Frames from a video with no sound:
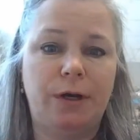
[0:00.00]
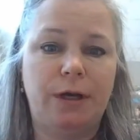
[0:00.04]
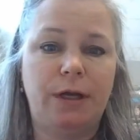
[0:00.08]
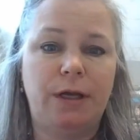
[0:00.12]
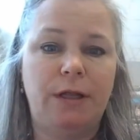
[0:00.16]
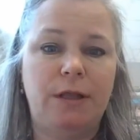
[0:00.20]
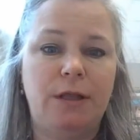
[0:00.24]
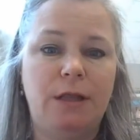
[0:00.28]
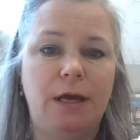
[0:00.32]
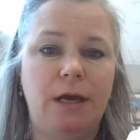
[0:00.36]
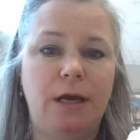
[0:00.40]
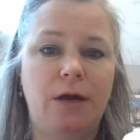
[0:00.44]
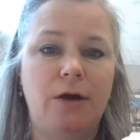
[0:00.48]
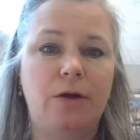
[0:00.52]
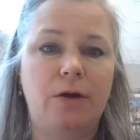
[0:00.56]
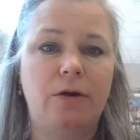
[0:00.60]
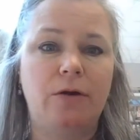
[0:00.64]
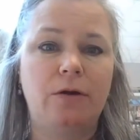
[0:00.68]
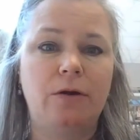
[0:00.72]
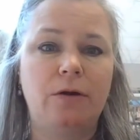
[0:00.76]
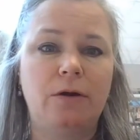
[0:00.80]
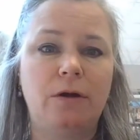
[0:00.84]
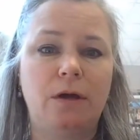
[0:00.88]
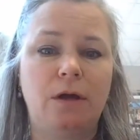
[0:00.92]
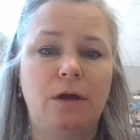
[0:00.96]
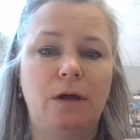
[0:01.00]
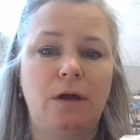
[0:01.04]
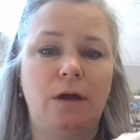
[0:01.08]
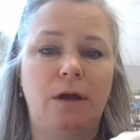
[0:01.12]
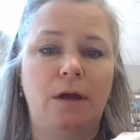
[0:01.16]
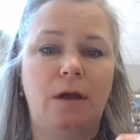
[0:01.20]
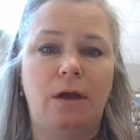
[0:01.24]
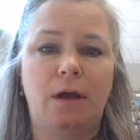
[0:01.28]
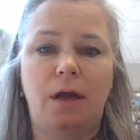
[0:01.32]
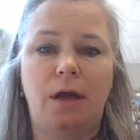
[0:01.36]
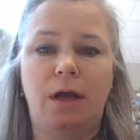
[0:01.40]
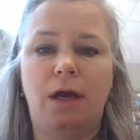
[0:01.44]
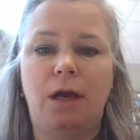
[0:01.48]
it in there
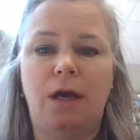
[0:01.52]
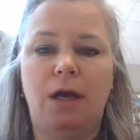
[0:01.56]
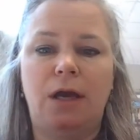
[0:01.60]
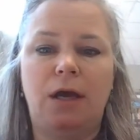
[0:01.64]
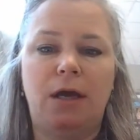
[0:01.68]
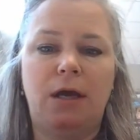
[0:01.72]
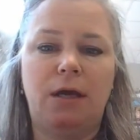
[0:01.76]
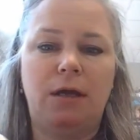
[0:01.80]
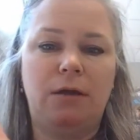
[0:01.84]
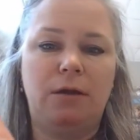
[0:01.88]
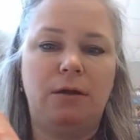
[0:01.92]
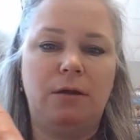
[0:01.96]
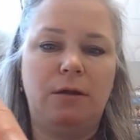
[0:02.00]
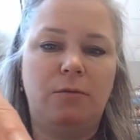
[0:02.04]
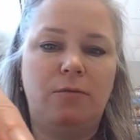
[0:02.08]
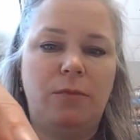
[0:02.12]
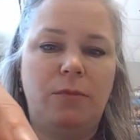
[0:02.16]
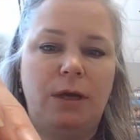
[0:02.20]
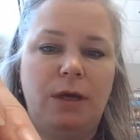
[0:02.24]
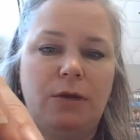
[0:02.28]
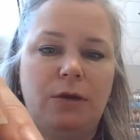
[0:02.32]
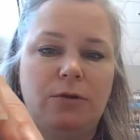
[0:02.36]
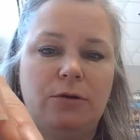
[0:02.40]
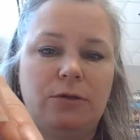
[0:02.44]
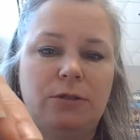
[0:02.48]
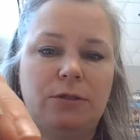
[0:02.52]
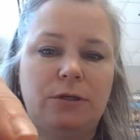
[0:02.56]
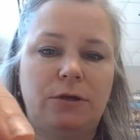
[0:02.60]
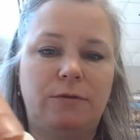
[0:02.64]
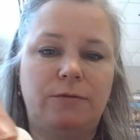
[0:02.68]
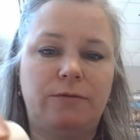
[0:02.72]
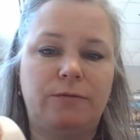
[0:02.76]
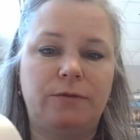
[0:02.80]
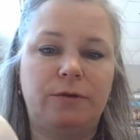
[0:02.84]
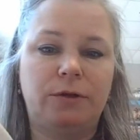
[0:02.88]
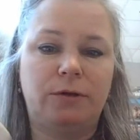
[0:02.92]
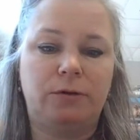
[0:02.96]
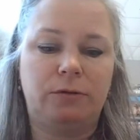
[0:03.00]
and make
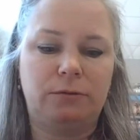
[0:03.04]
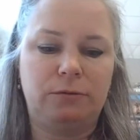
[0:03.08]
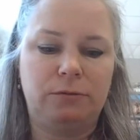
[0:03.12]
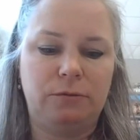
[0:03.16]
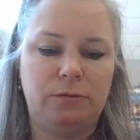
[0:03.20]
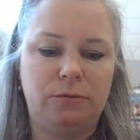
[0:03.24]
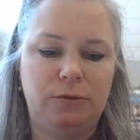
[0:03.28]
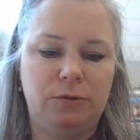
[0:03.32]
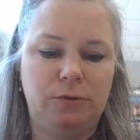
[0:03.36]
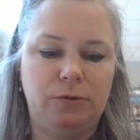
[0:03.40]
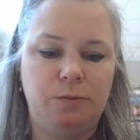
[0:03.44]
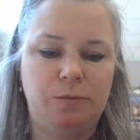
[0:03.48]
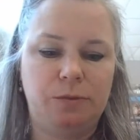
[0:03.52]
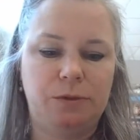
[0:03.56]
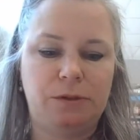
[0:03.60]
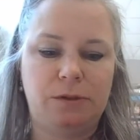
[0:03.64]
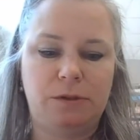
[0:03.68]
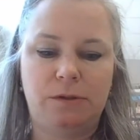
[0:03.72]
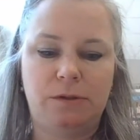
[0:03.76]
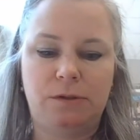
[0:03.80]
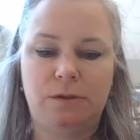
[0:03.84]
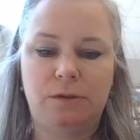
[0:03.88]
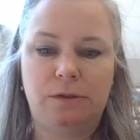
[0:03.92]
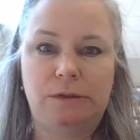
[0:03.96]
yourself a little, oops,